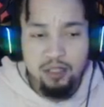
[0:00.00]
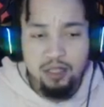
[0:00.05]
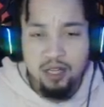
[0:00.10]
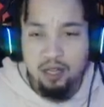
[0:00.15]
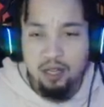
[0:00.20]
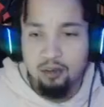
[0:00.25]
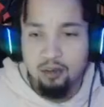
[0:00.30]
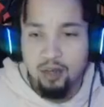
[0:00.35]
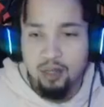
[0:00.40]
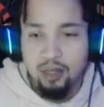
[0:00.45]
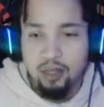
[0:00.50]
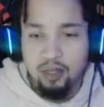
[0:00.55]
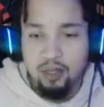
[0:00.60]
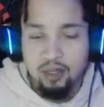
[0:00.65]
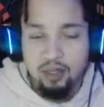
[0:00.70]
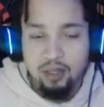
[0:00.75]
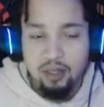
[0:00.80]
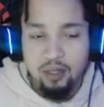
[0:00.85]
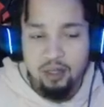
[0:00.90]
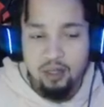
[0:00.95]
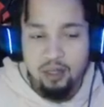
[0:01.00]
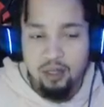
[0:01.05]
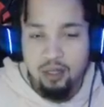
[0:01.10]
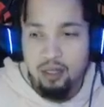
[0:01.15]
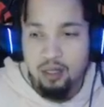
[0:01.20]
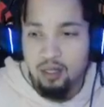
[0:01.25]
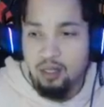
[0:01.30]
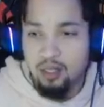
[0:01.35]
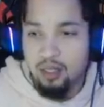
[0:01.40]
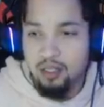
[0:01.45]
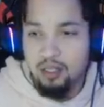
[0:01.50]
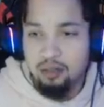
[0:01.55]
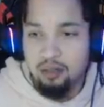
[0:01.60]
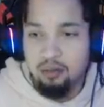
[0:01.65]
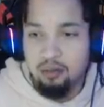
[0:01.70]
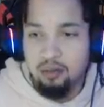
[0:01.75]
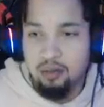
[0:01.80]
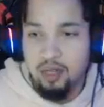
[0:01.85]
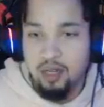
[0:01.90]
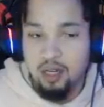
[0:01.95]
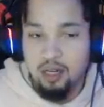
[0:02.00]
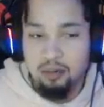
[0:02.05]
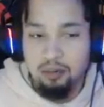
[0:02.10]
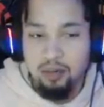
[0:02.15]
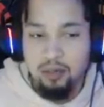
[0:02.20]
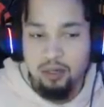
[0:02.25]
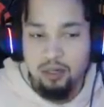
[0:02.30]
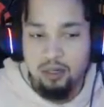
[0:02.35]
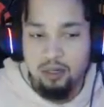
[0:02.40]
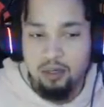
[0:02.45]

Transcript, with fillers: got away. Let's see what we got up here.